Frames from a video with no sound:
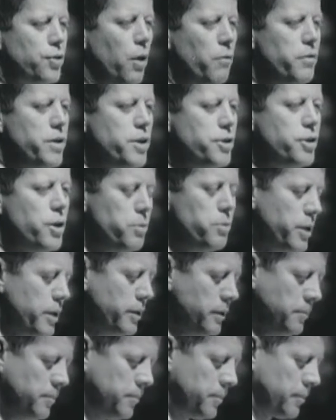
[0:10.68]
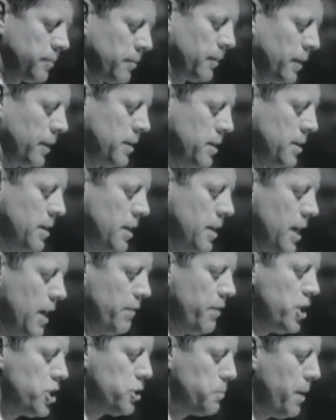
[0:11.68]
a last minute decision left
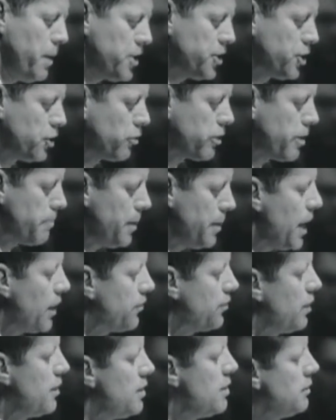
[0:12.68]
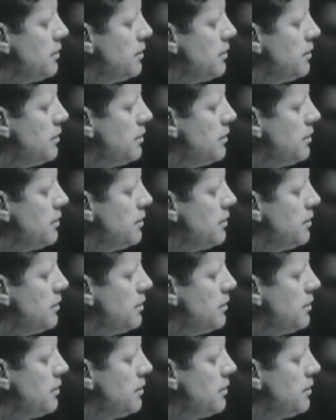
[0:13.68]
hundreds locked away.